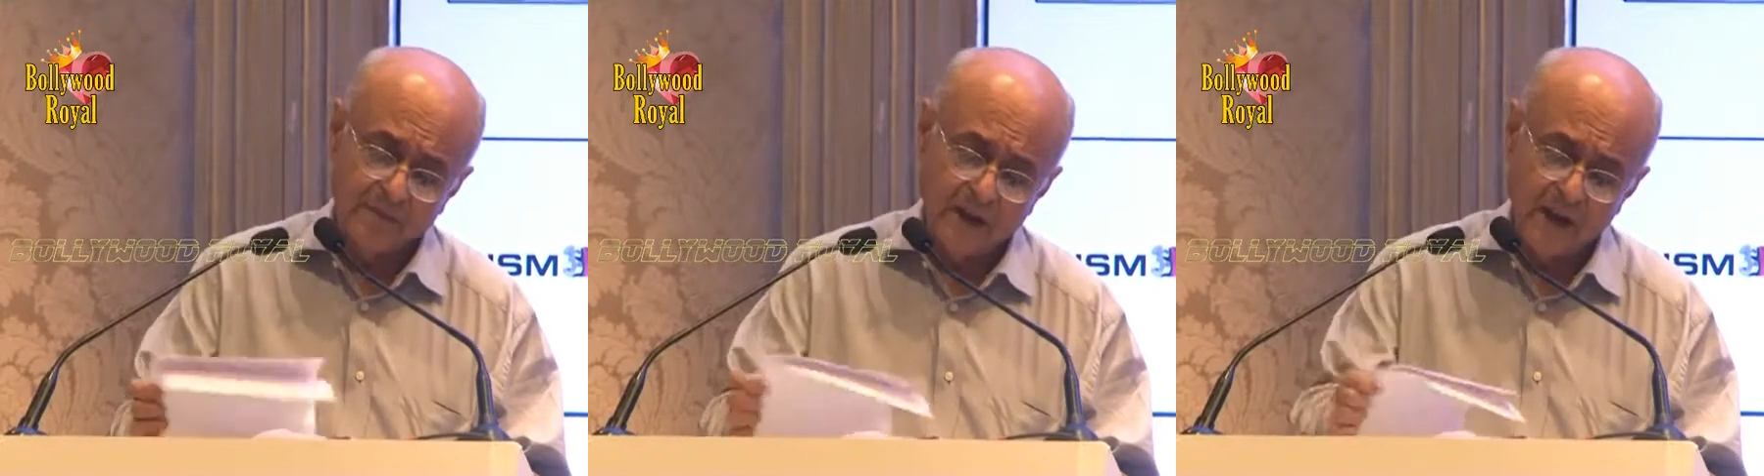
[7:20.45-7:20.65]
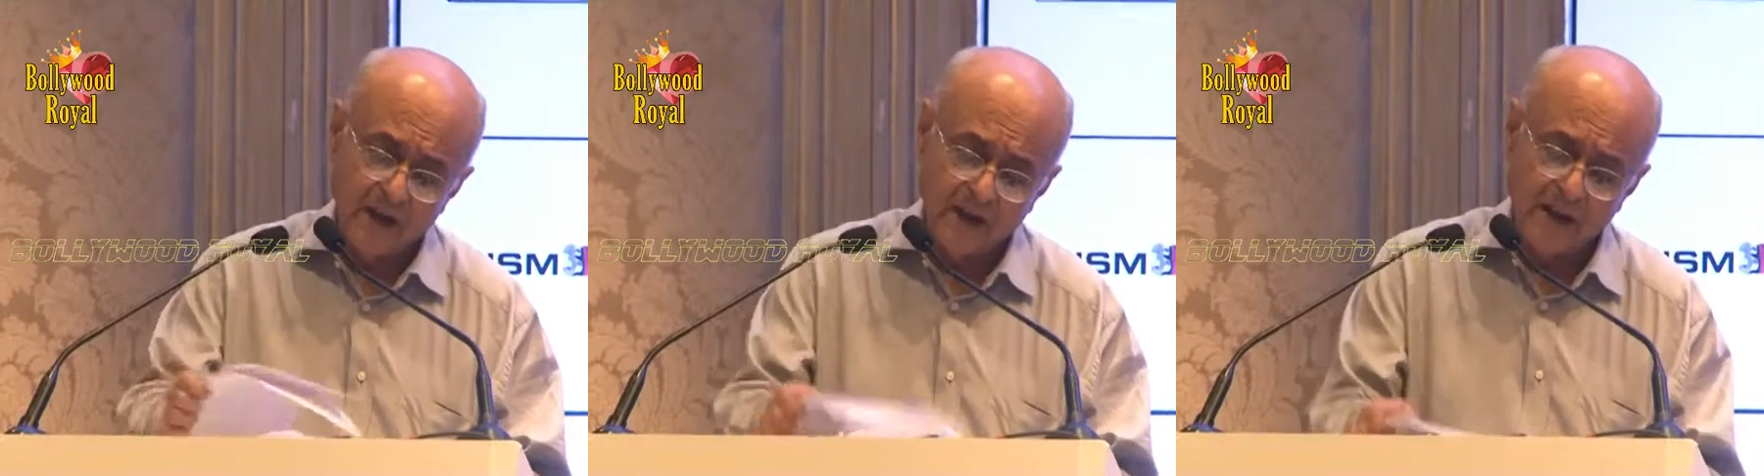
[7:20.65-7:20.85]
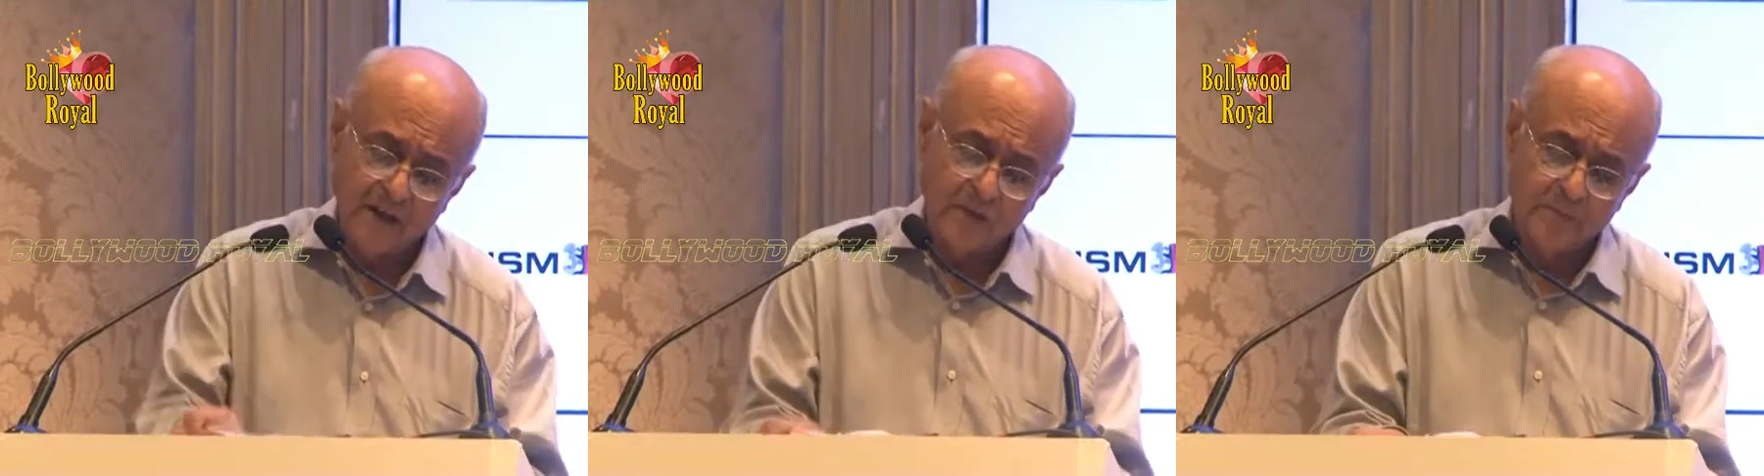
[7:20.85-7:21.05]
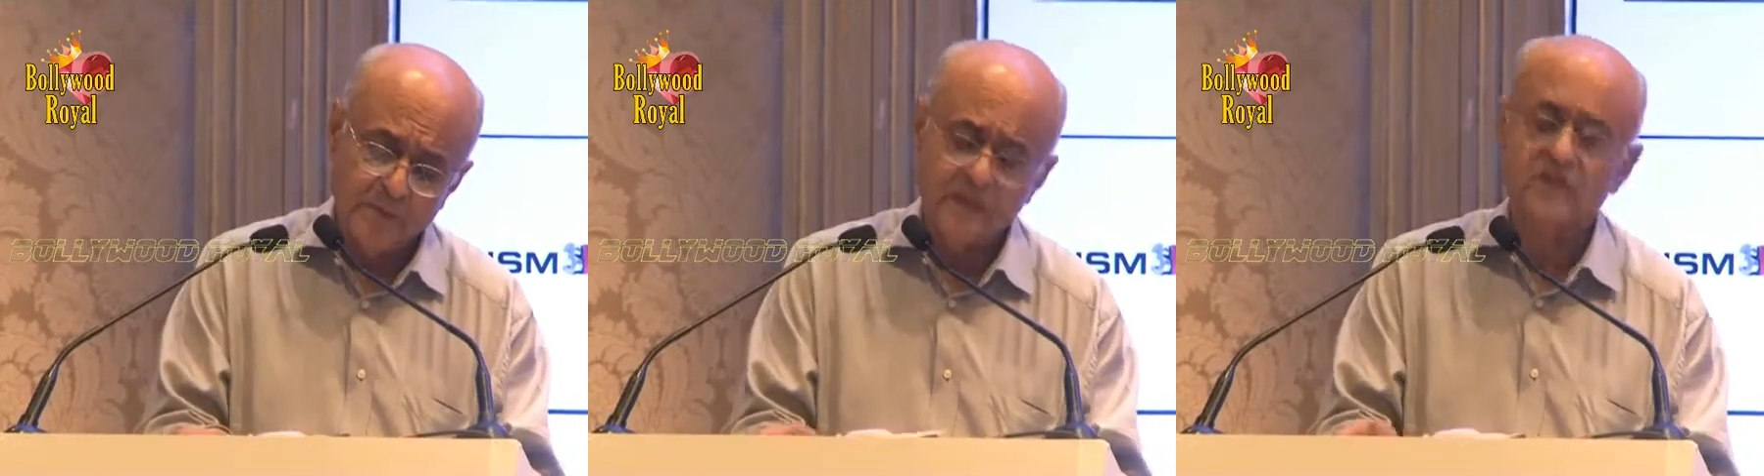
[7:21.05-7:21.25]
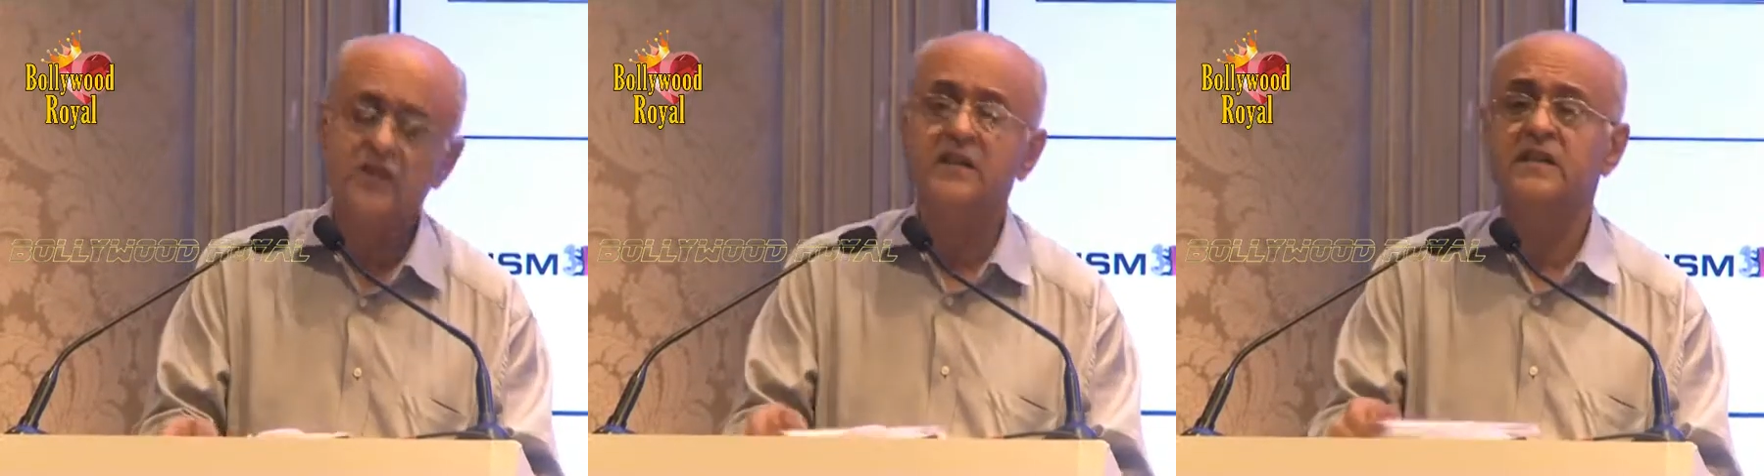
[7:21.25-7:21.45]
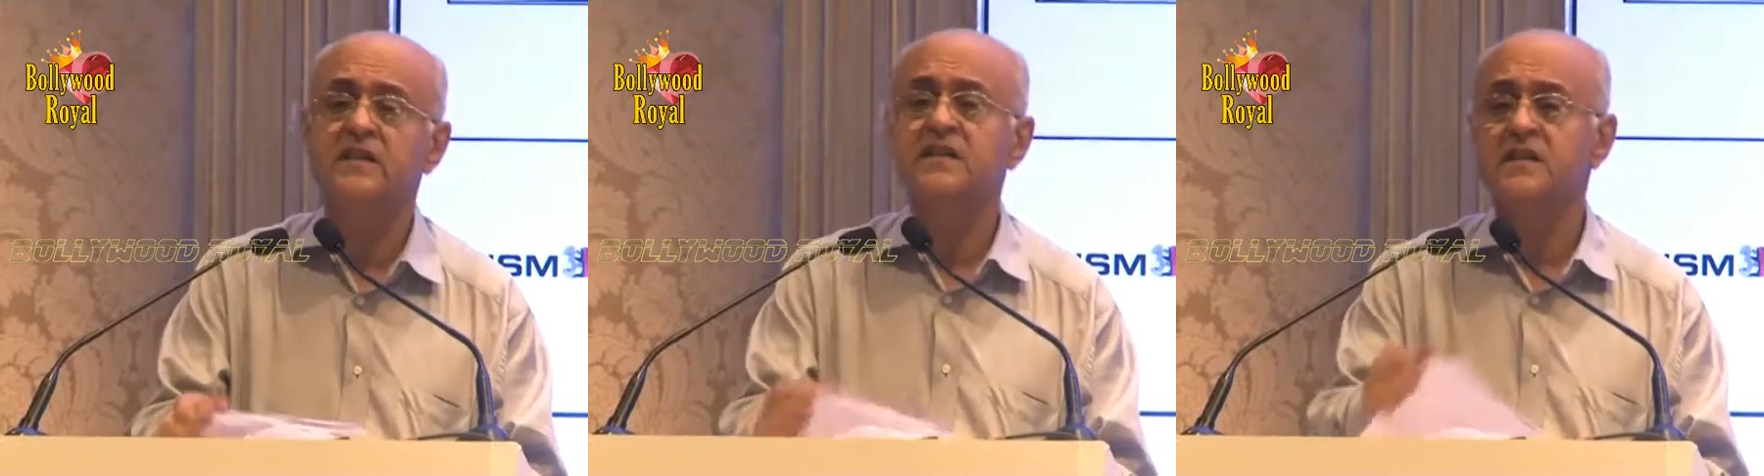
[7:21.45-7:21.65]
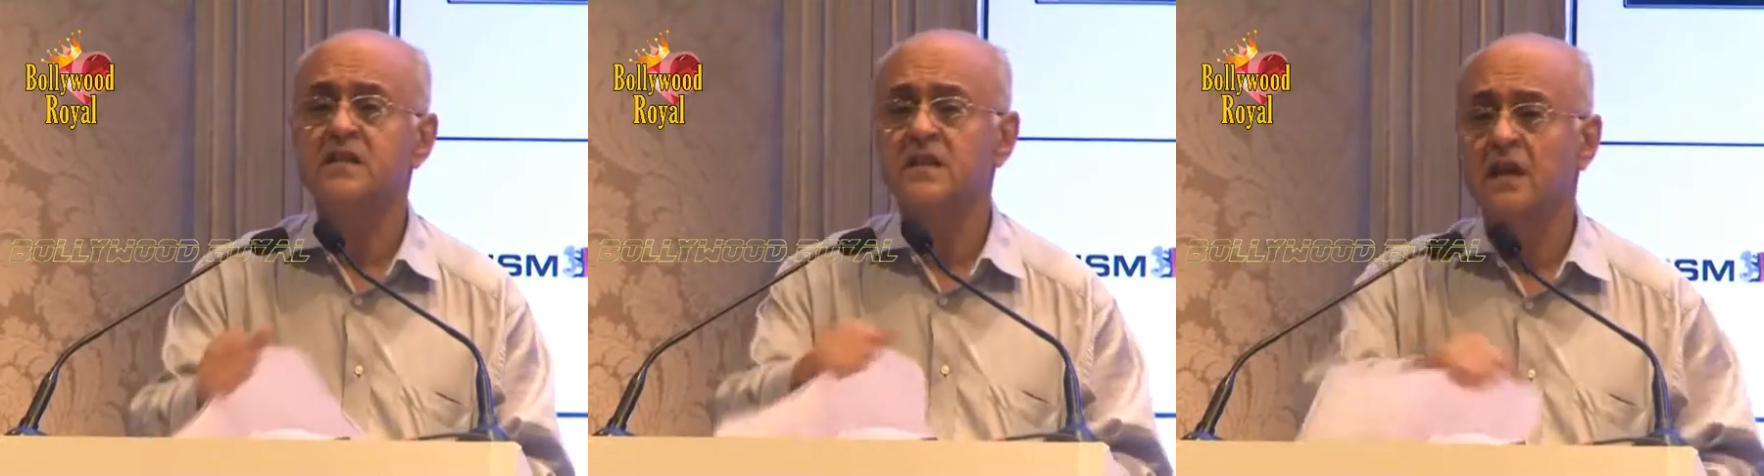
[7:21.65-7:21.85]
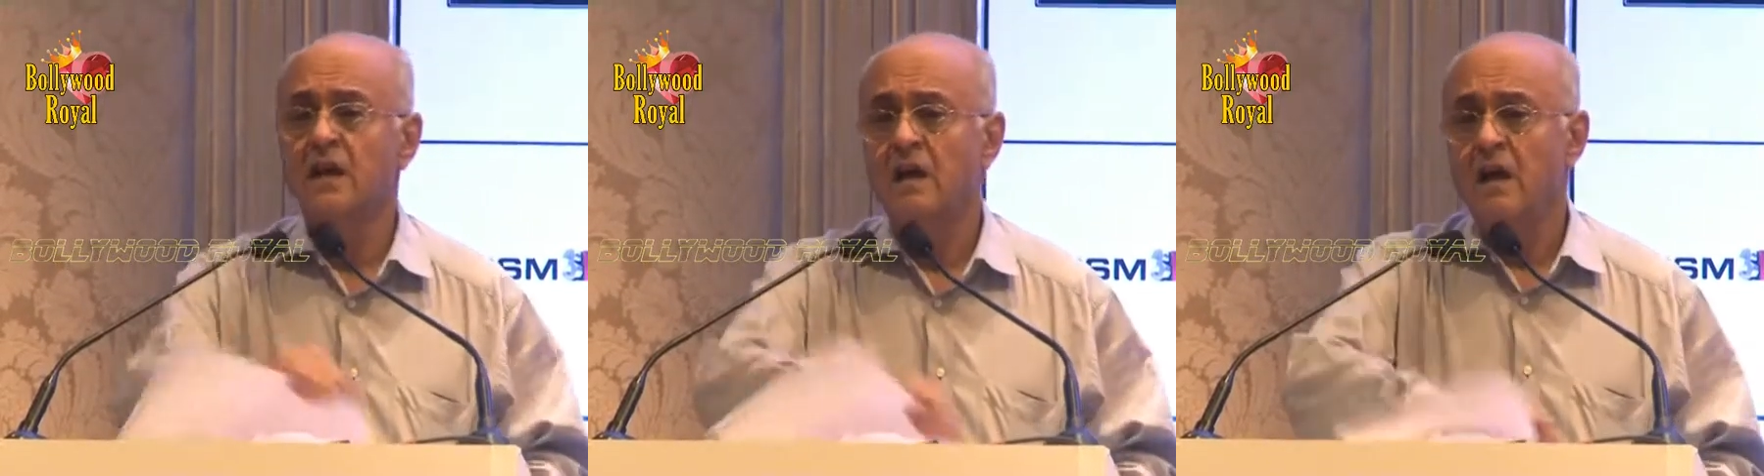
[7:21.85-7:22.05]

I'd like to mention is